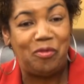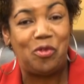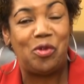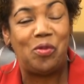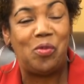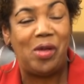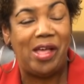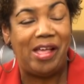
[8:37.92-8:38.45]
for a
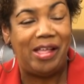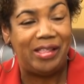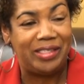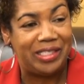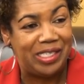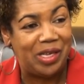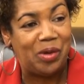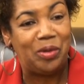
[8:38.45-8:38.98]
while.
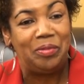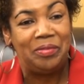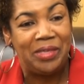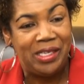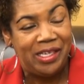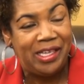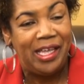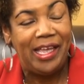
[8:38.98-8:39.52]
So,
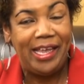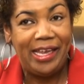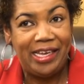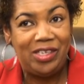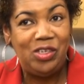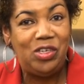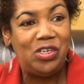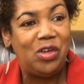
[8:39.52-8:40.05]

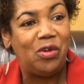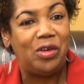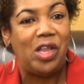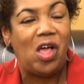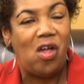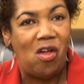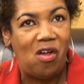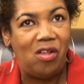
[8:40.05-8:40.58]
and you know, it
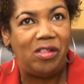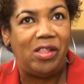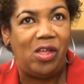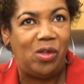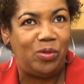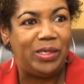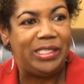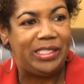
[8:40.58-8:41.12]
all
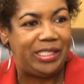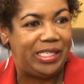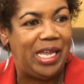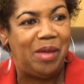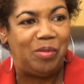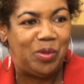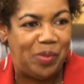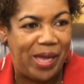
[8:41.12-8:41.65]
always
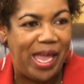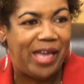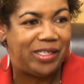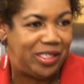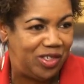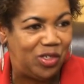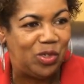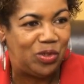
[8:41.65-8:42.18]
stemmed back
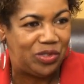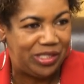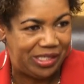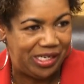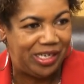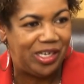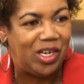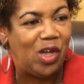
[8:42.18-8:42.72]
to
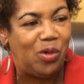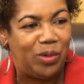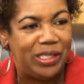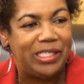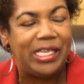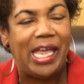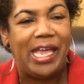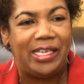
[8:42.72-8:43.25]
nursing. It always
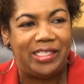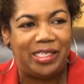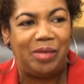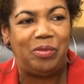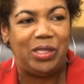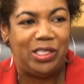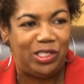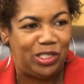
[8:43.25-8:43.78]
had
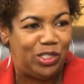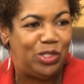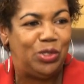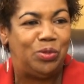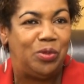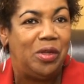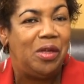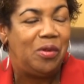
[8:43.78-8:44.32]
something to
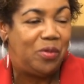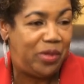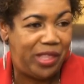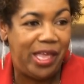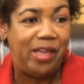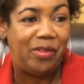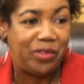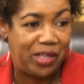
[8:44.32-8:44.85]
do with
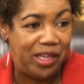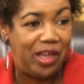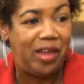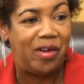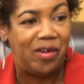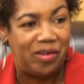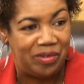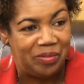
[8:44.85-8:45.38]
health
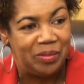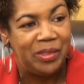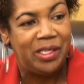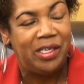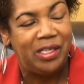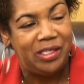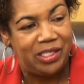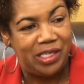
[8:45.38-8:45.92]
care.
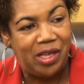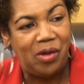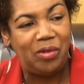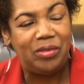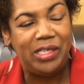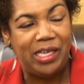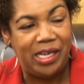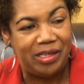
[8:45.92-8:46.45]
So,
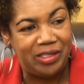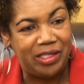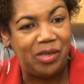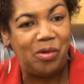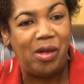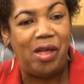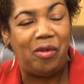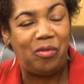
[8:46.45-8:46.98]
yeah, so
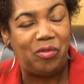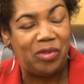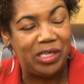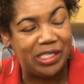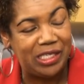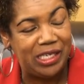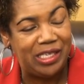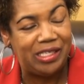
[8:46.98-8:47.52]
I
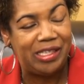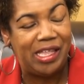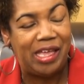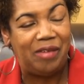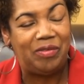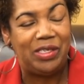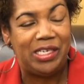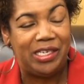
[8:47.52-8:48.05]
really
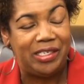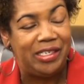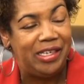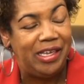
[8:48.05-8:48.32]
loved it.